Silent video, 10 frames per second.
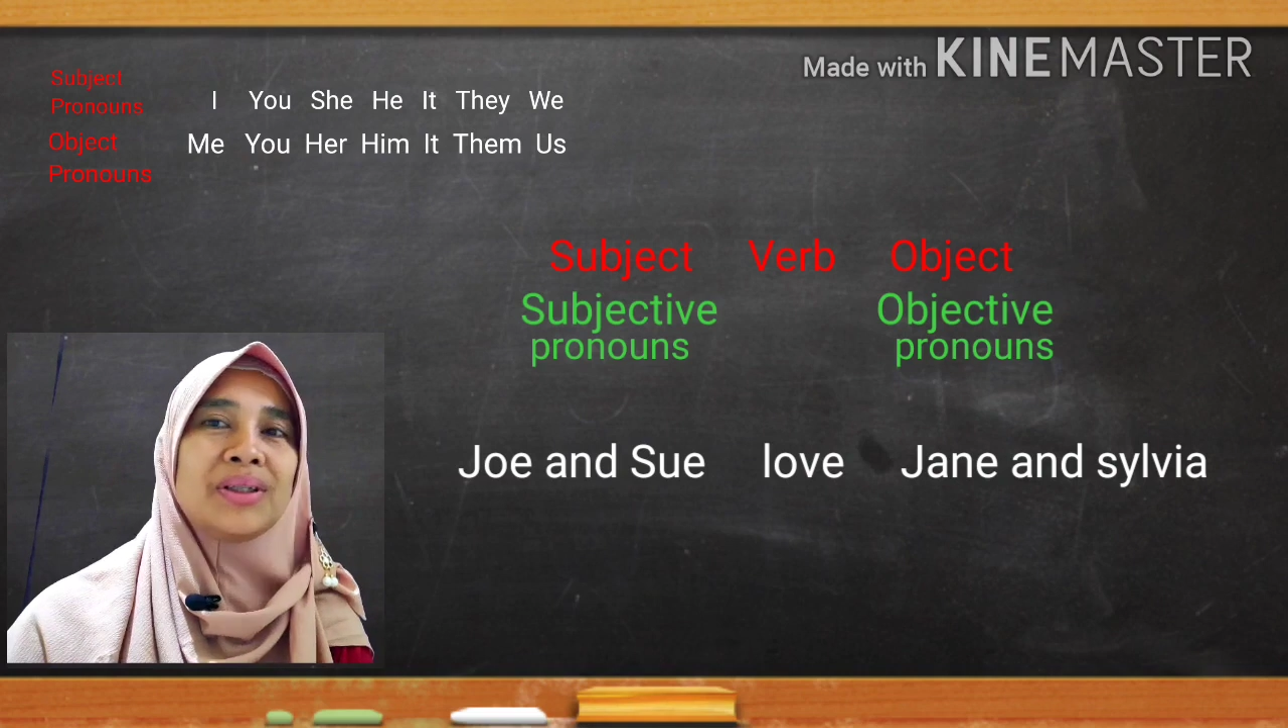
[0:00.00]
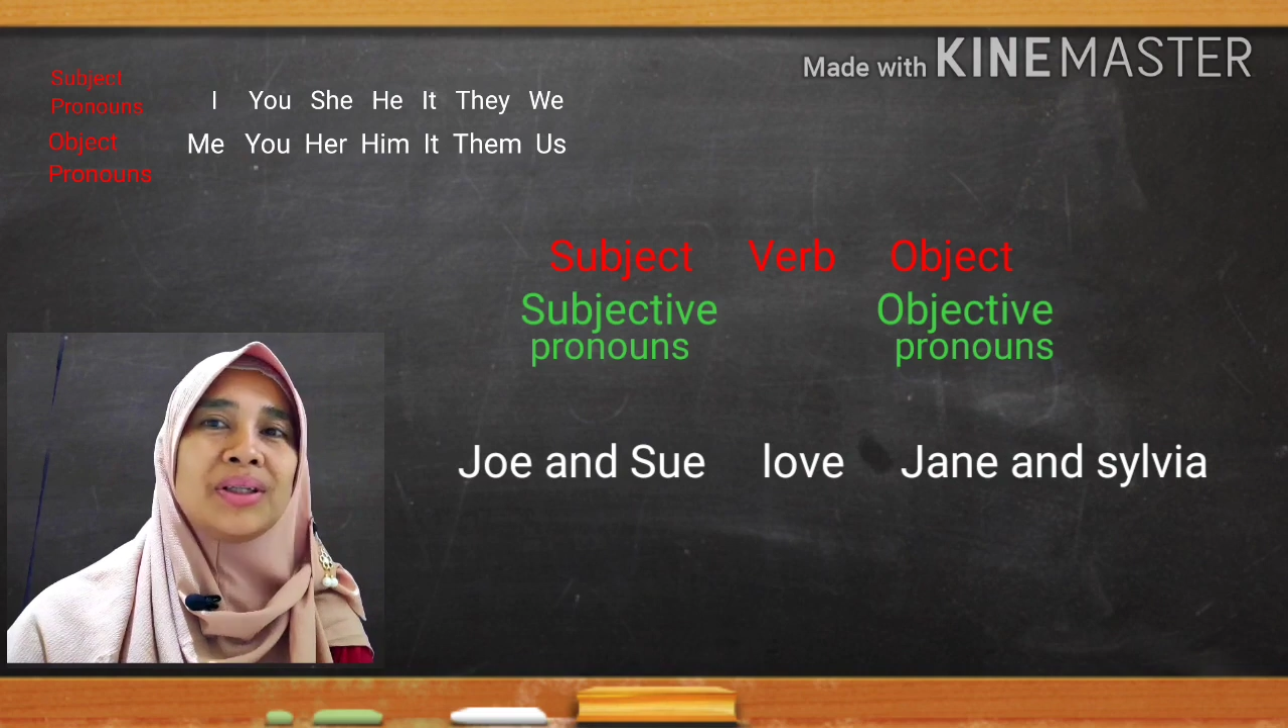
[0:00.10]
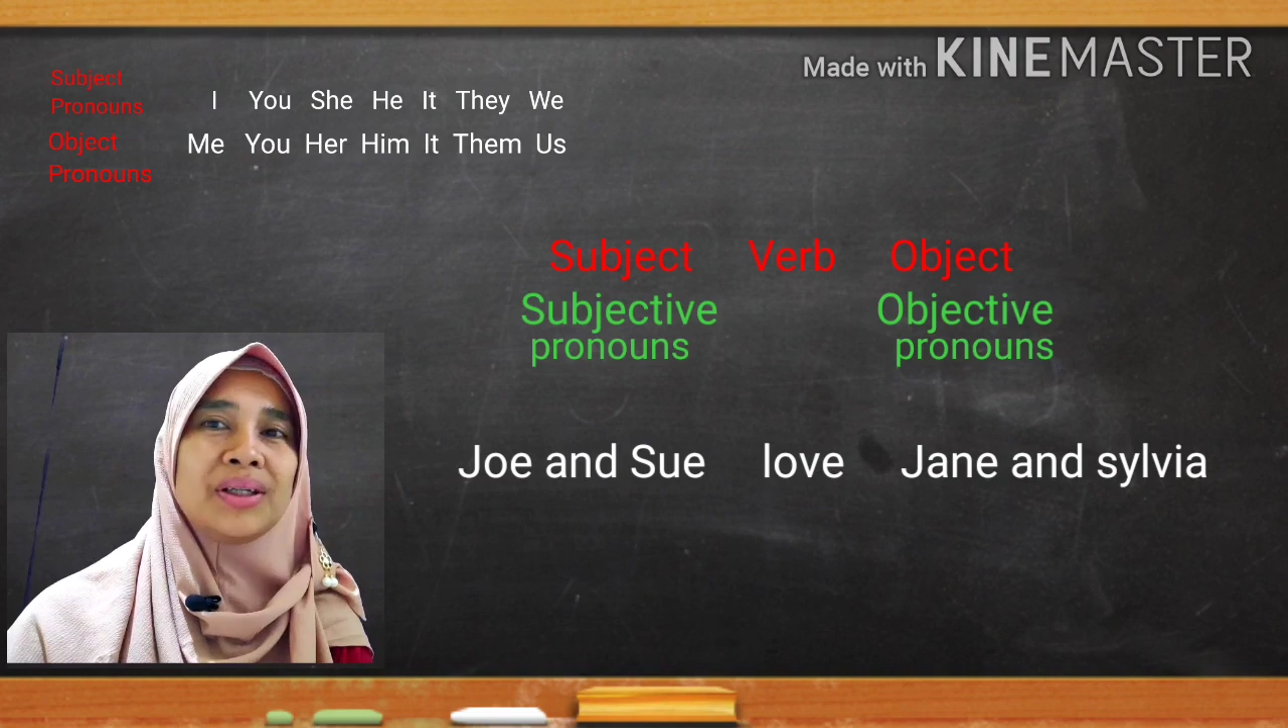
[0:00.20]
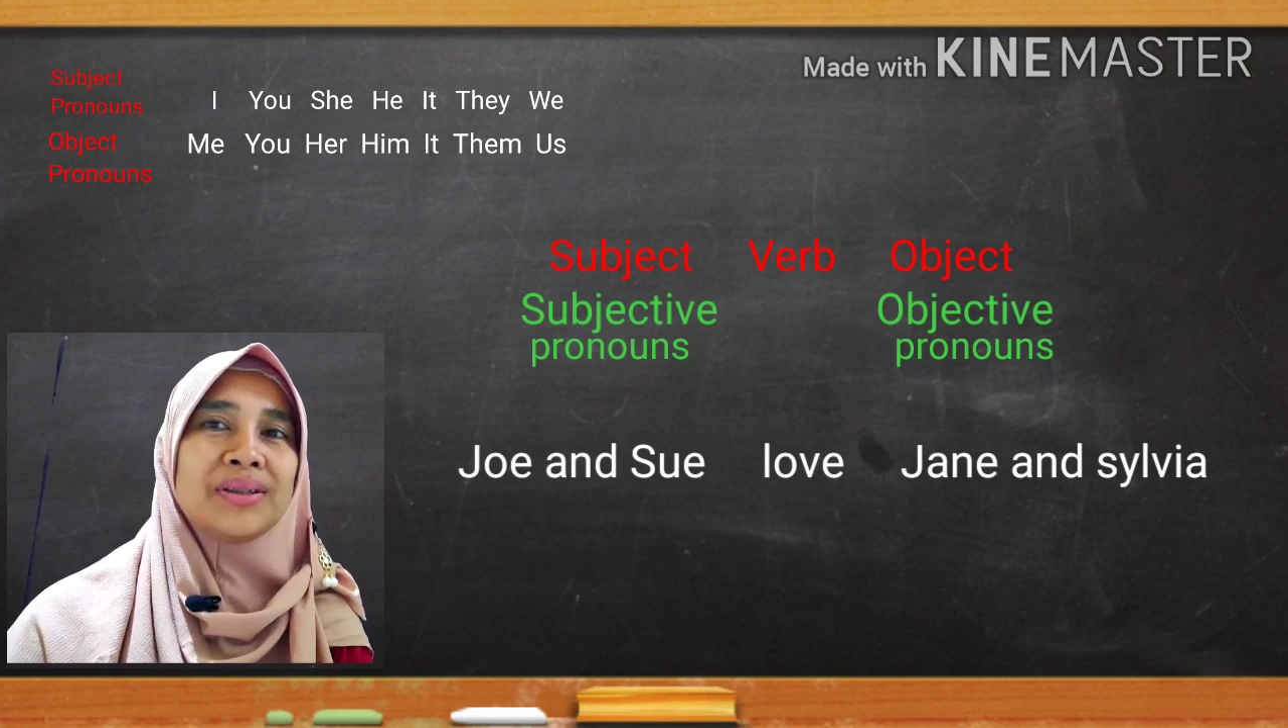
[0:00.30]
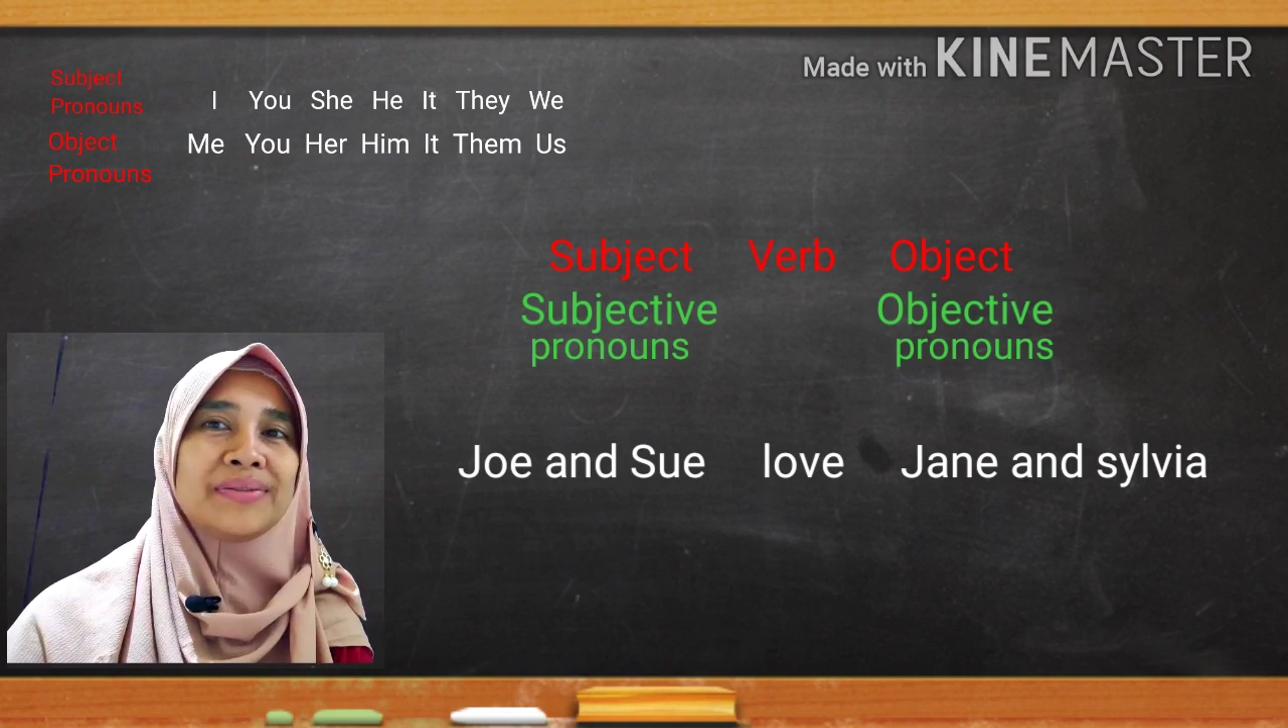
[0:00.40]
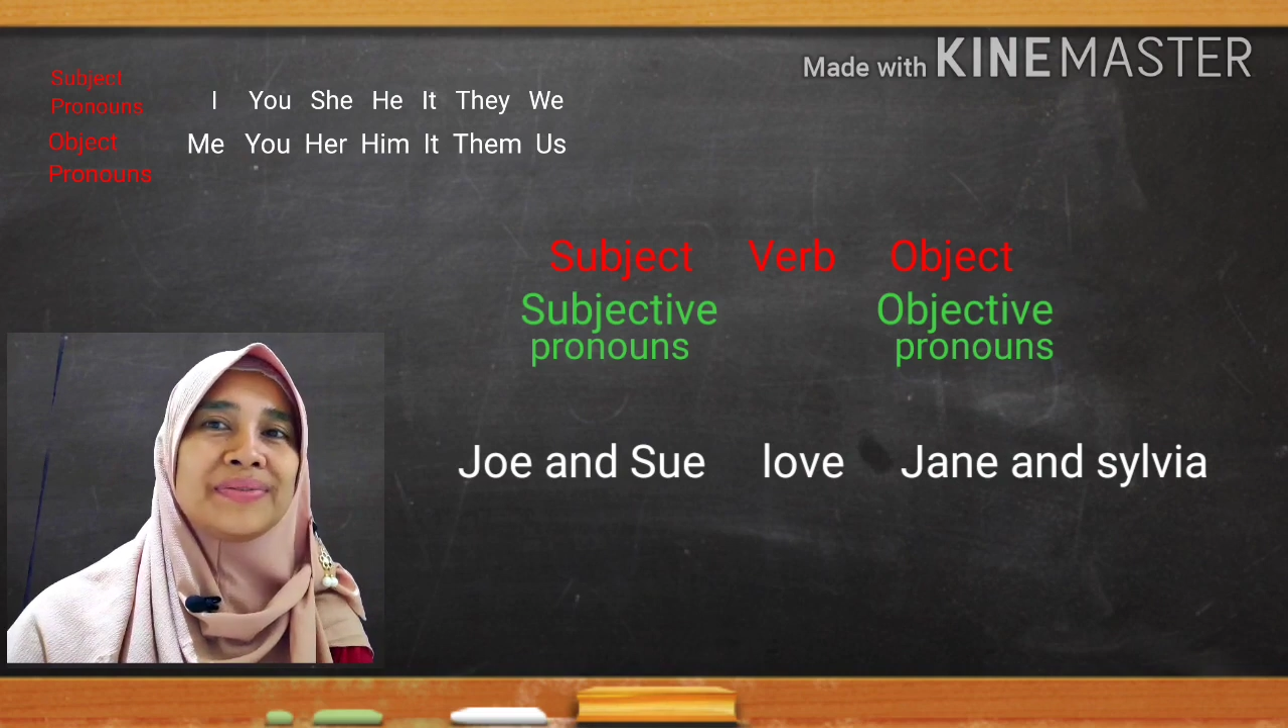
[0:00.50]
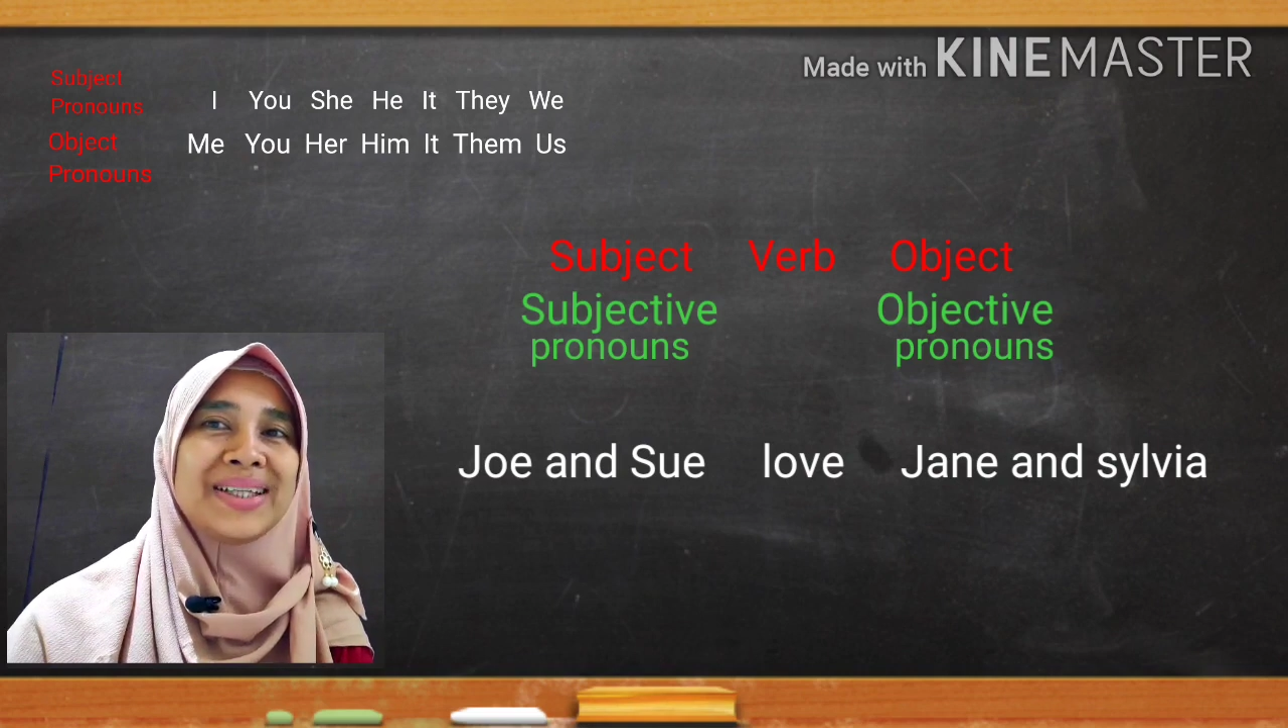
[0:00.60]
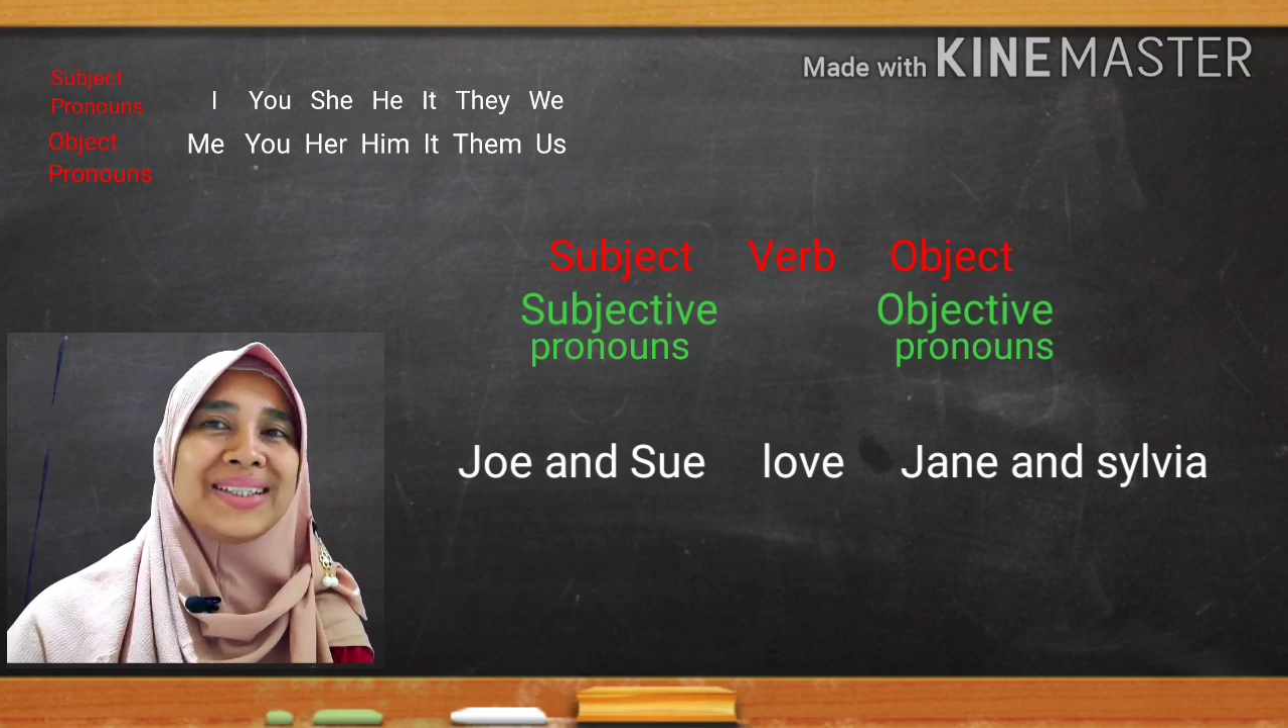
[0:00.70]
love